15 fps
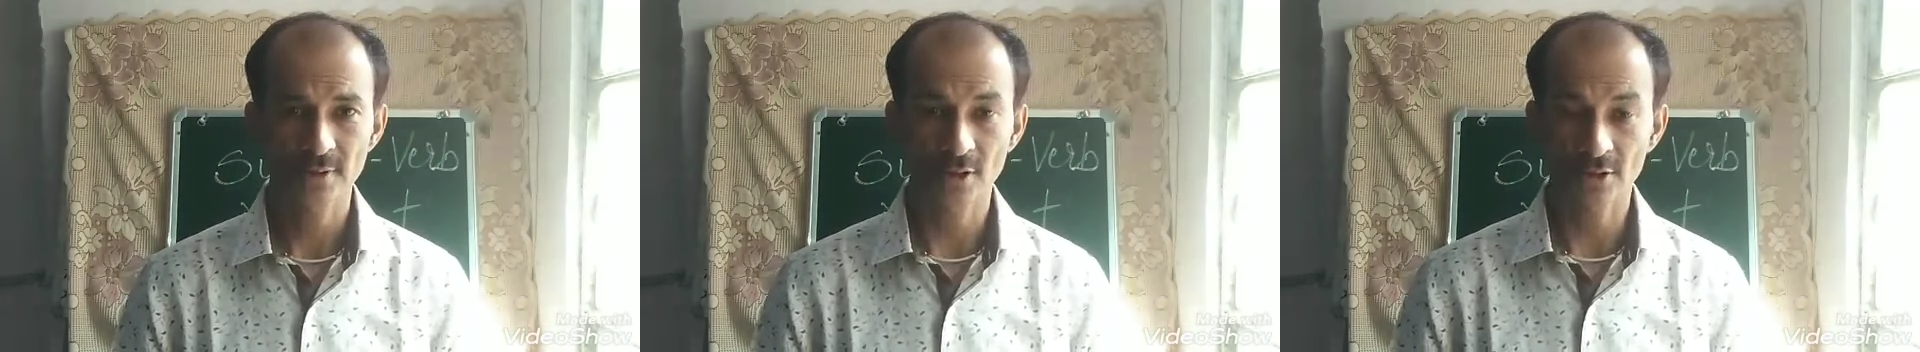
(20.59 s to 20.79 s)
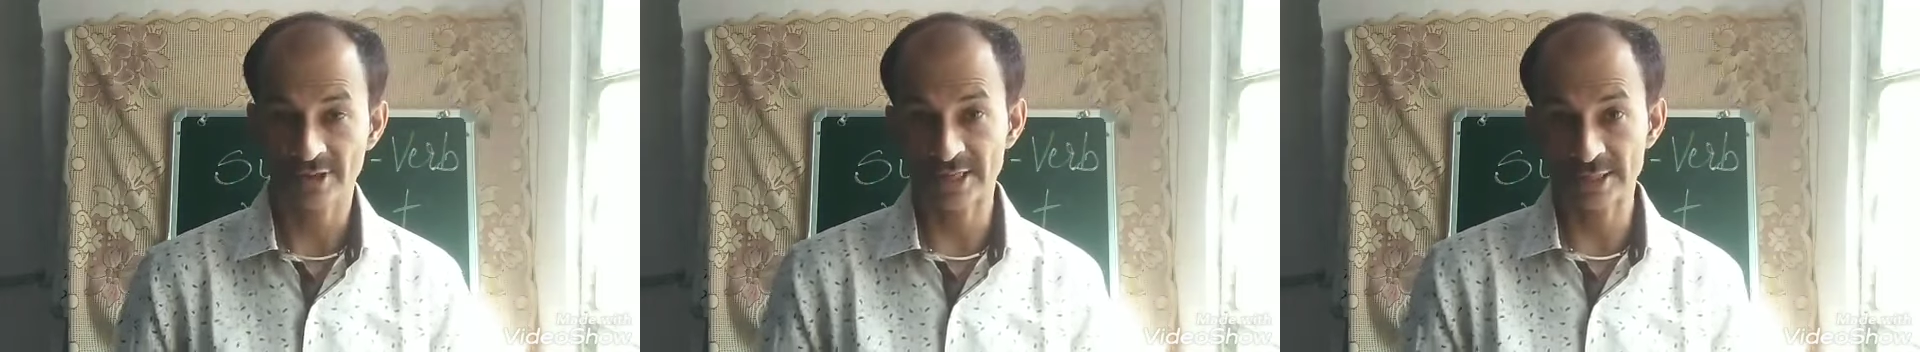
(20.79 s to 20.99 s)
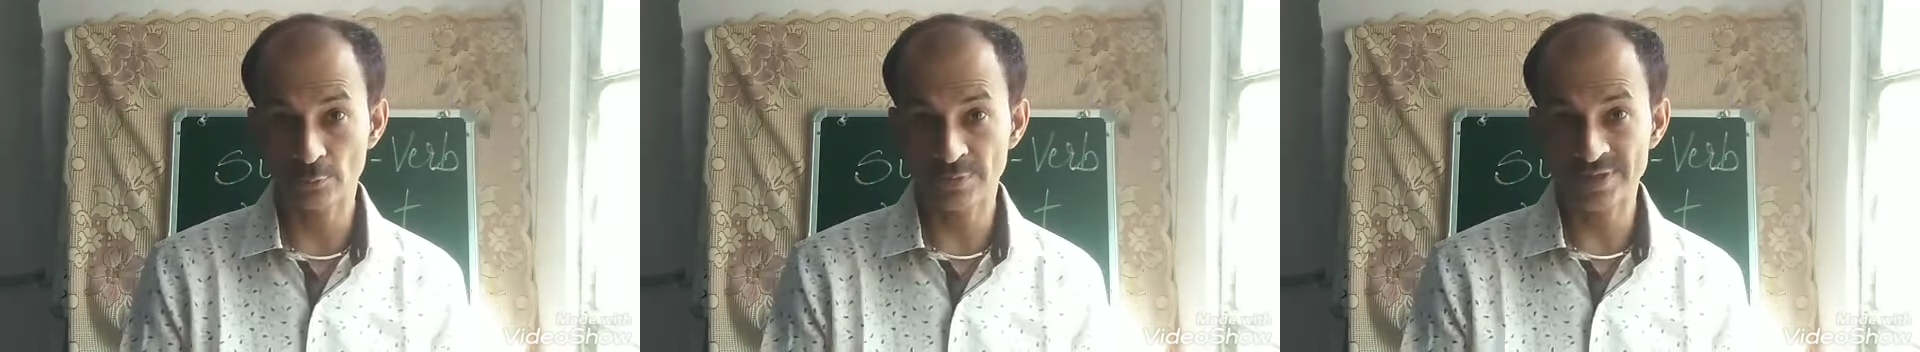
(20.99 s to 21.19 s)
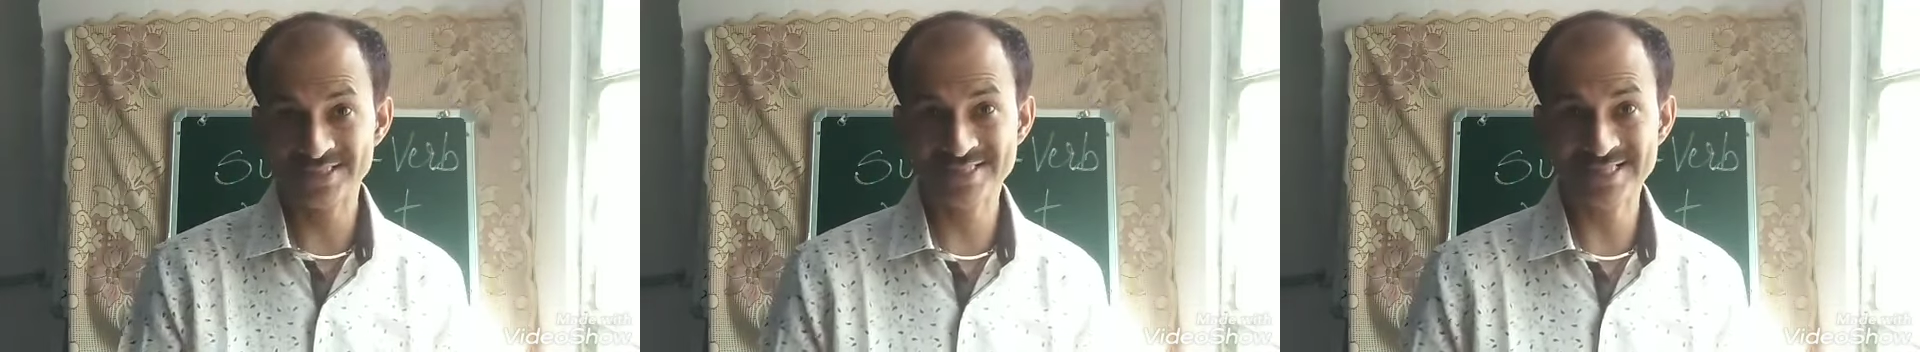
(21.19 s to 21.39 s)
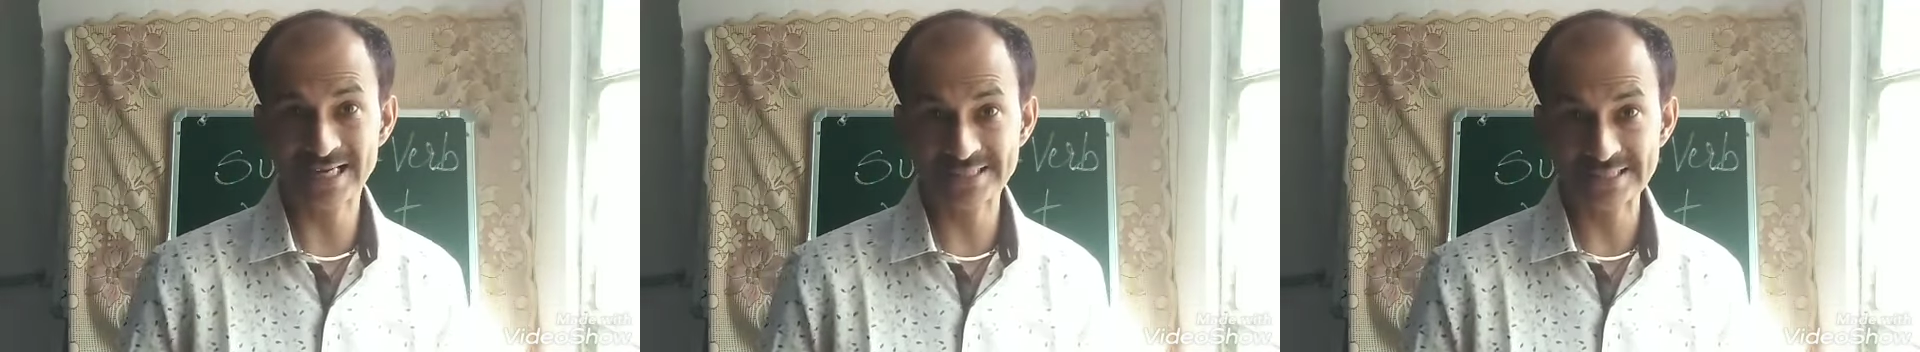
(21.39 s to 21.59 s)
or rather, we
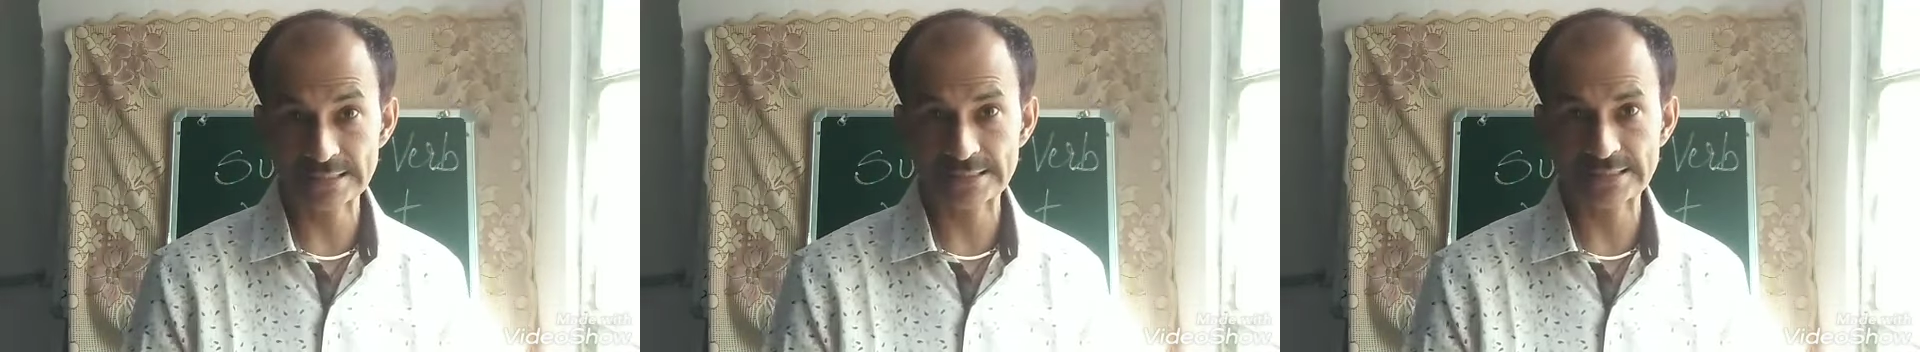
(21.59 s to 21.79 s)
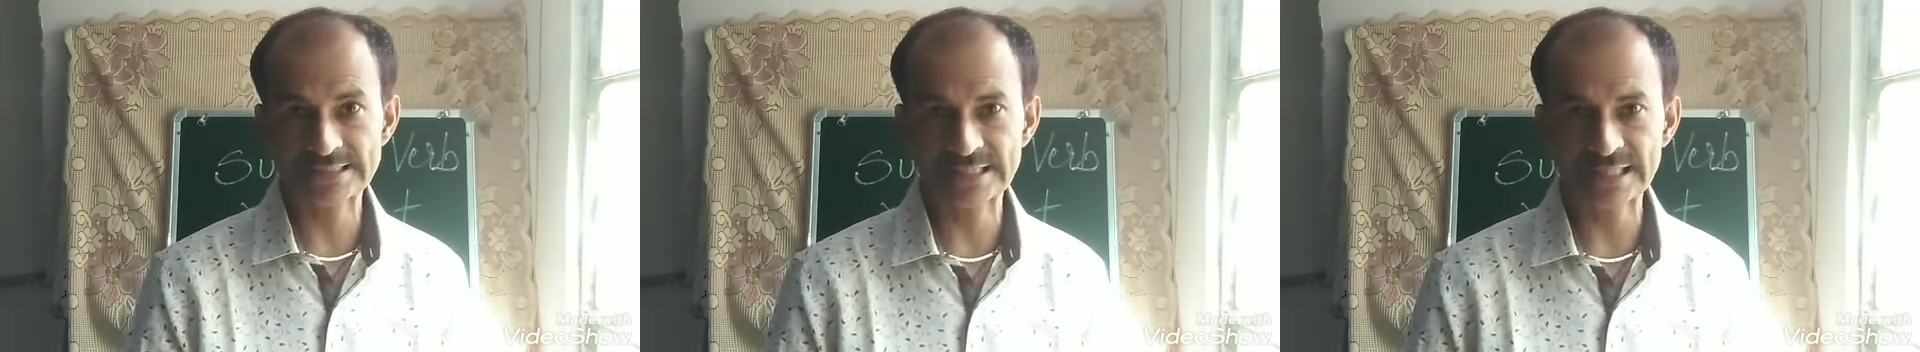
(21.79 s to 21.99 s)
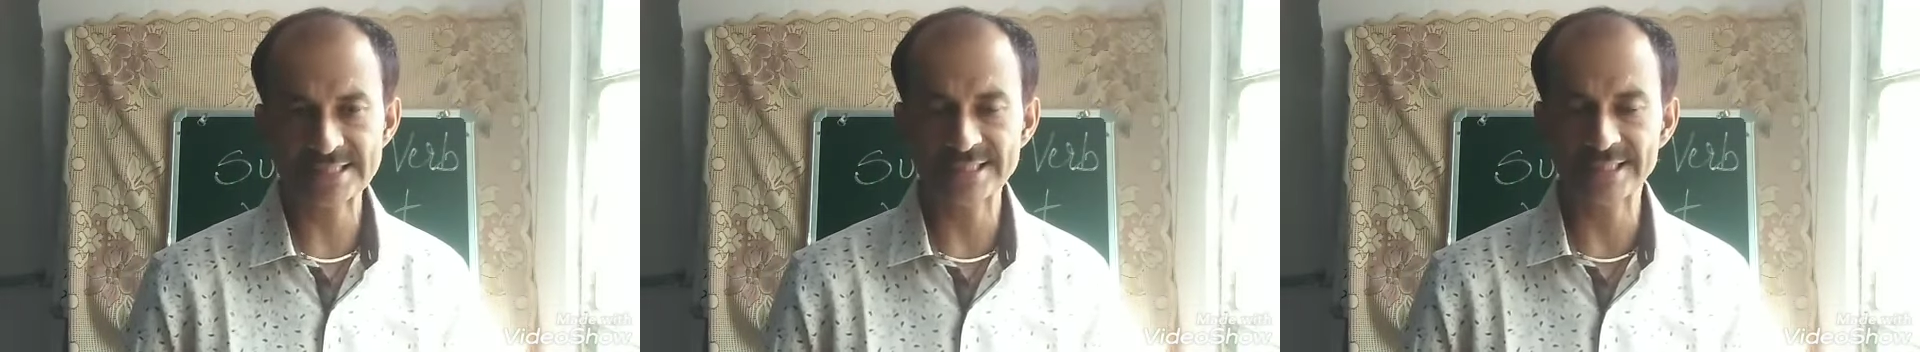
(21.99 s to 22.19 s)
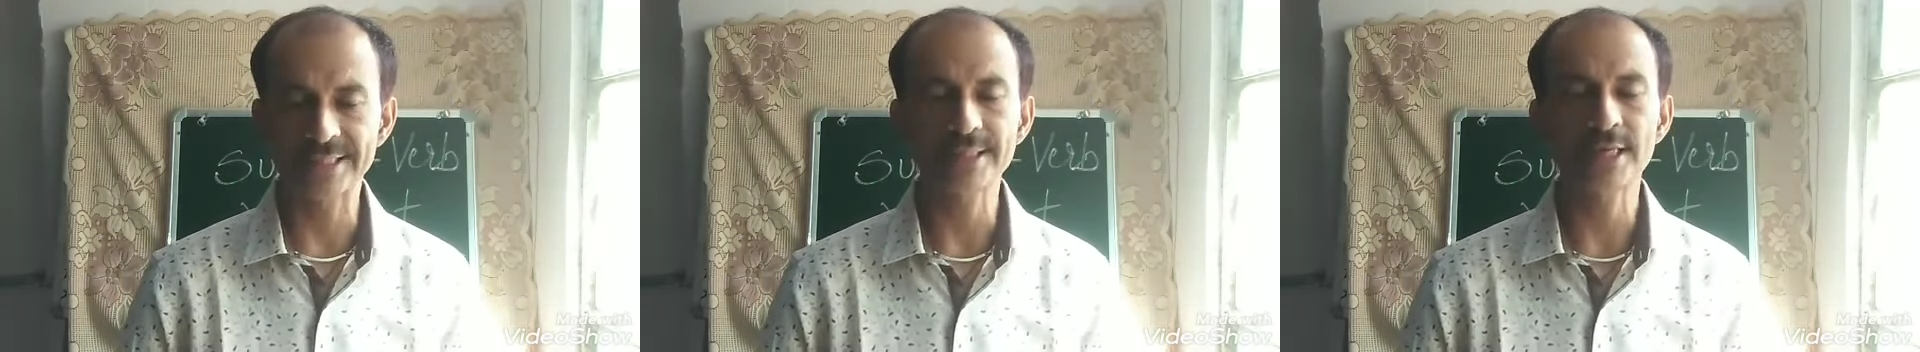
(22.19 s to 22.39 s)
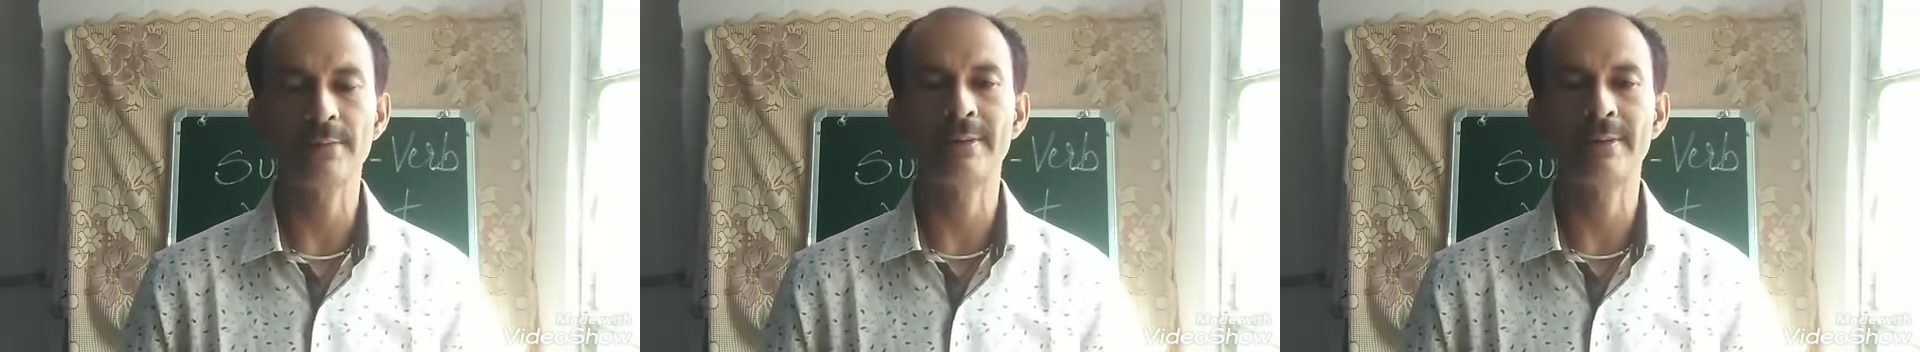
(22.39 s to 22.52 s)
started discussing